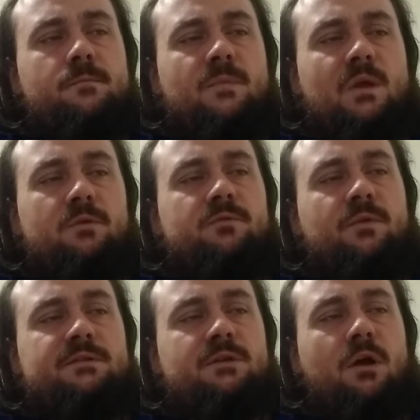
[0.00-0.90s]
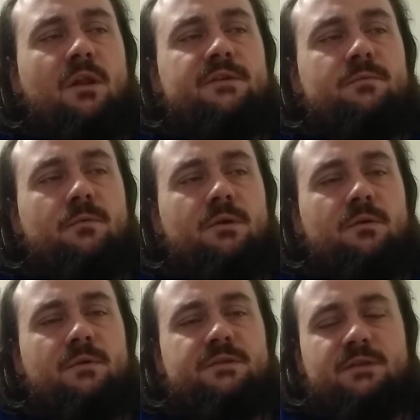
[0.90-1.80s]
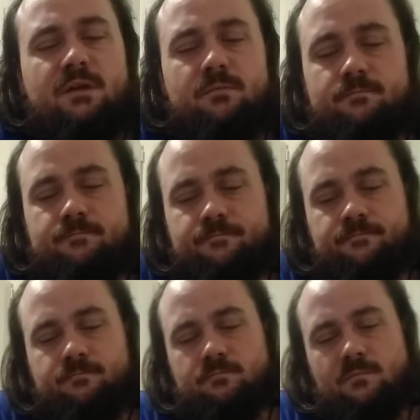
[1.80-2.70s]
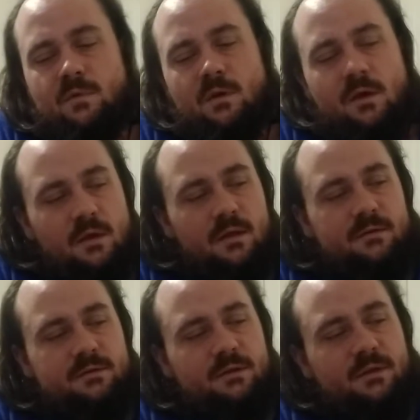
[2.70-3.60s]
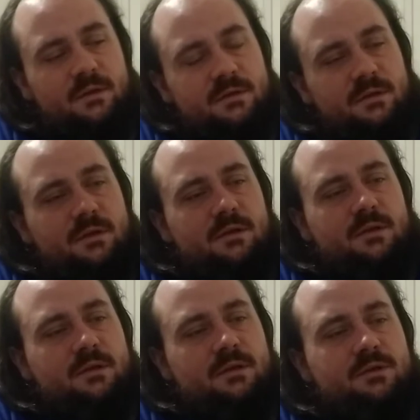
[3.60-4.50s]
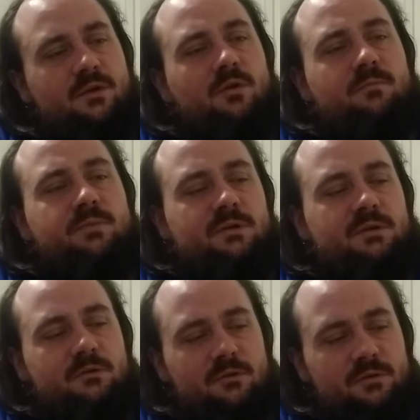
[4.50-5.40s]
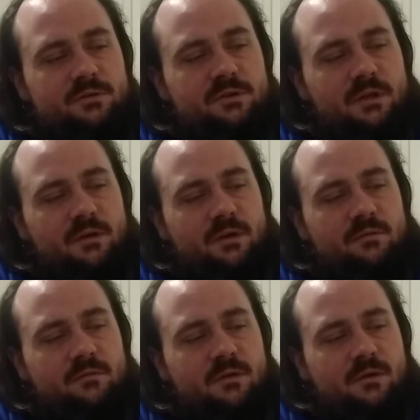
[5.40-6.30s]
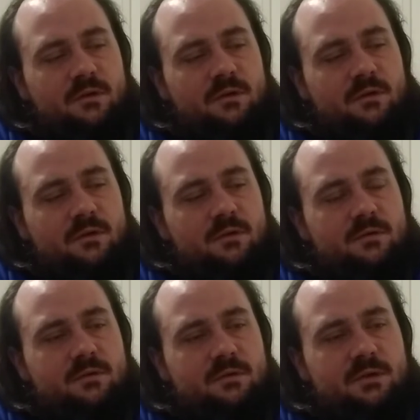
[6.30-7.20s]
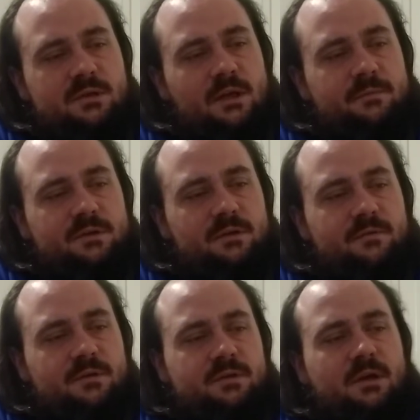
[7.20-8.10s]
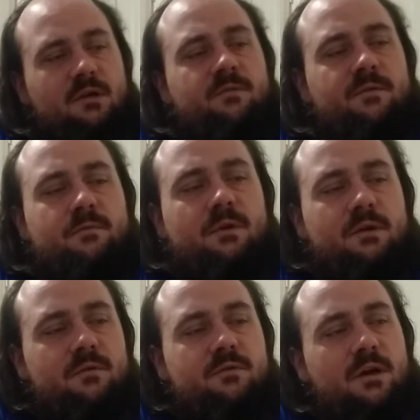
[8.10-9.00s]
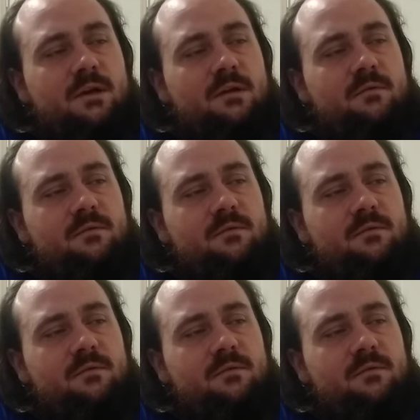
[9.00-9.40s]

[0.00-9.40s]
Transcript: Close friends and colleagues will wonder what's up. So it's your own personal illusionary deception of yourself and what you're trying to,